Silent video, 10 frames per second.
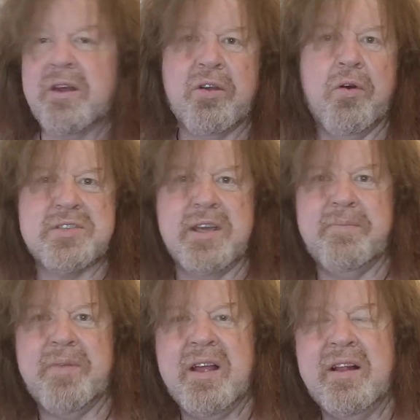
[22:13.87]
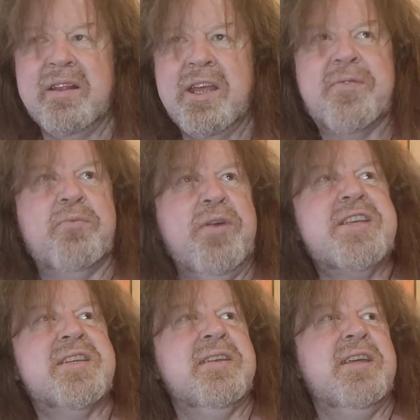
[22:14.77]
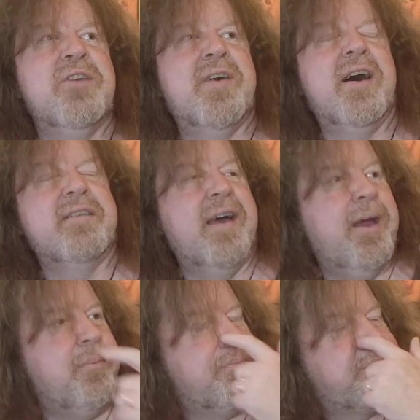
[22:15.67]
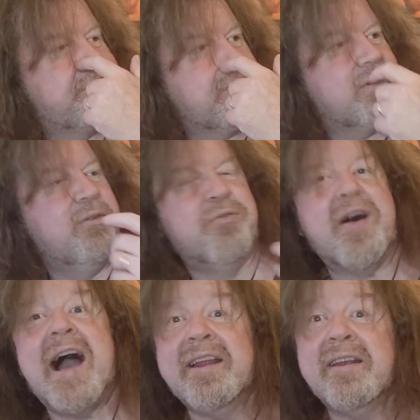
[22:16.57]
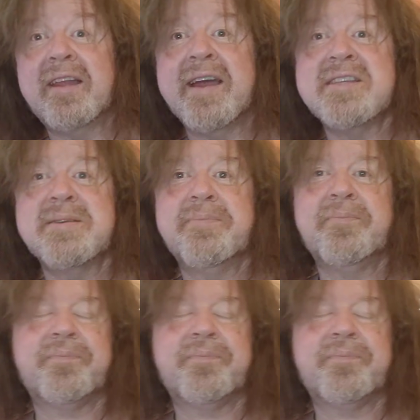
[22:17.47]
Of course, like, you've recently had Violent Night